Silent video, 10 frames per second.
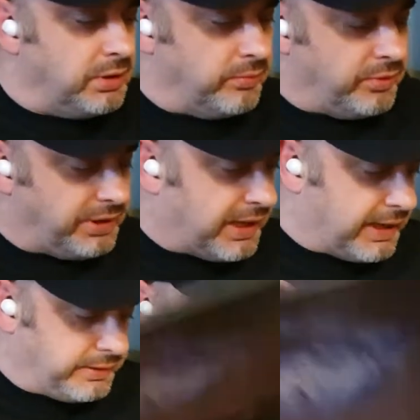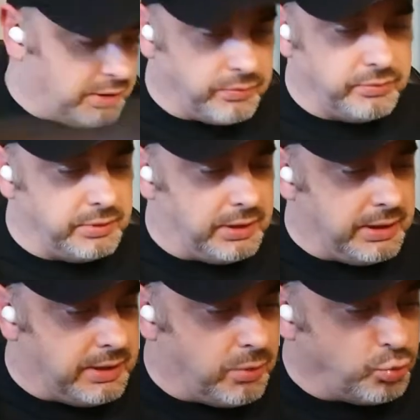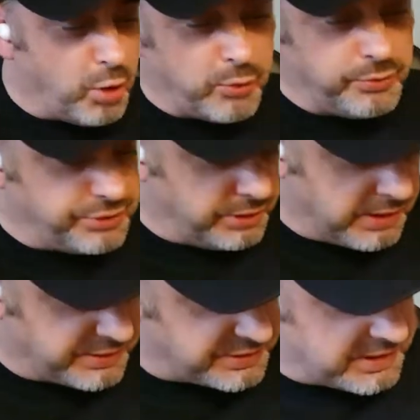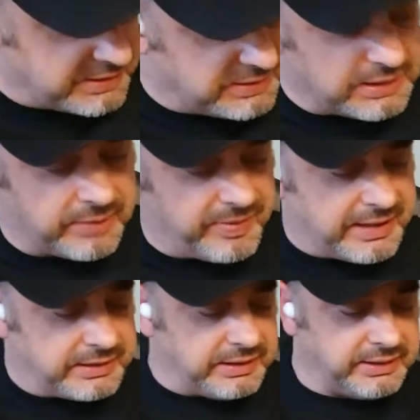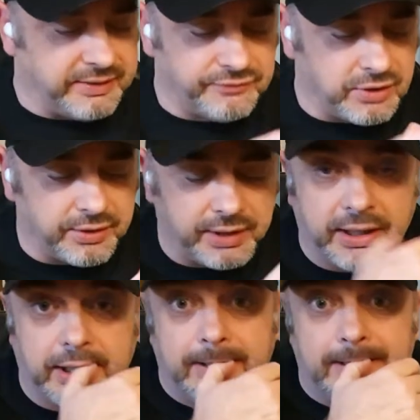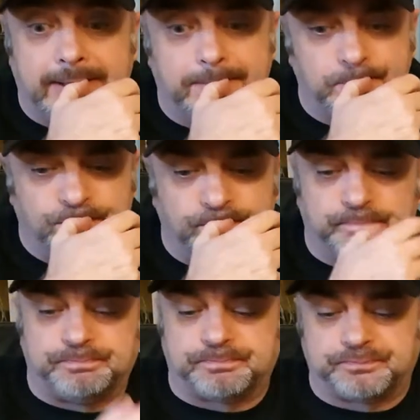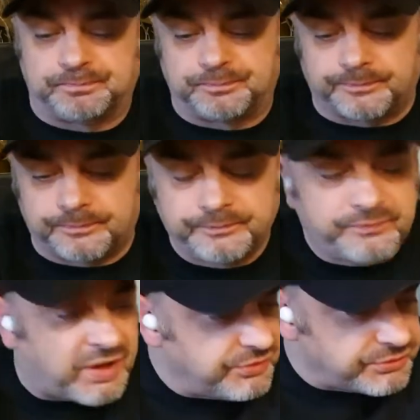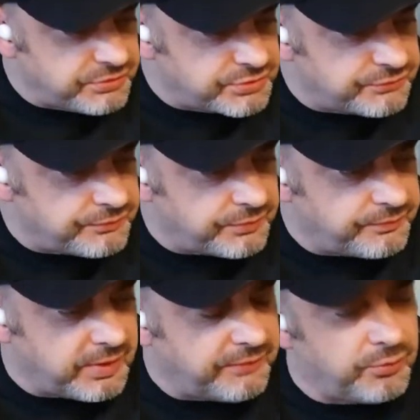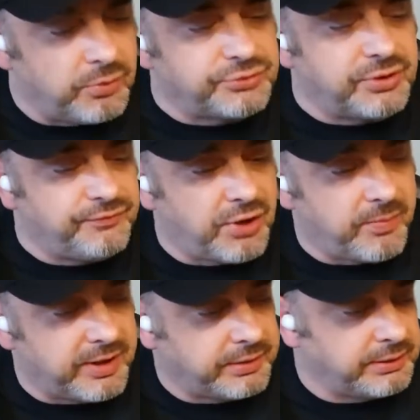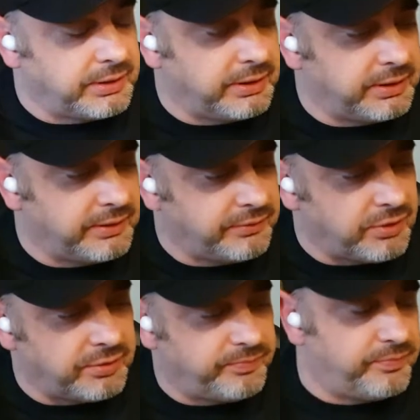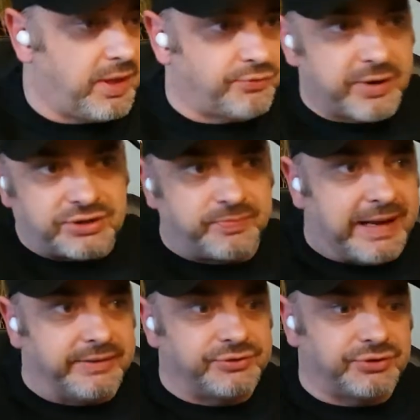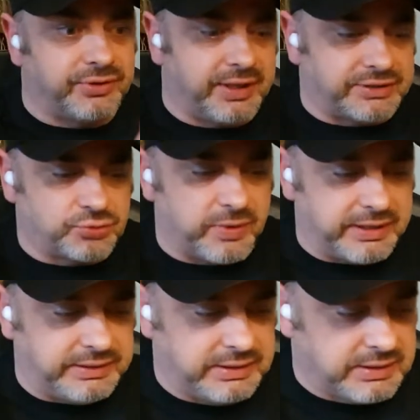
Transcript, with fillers: But yeah, no, uh, Wode, as I said, apparently they've got a. Um, The dudes have, have also from a, uh, they've got a, a thrash band, so that's why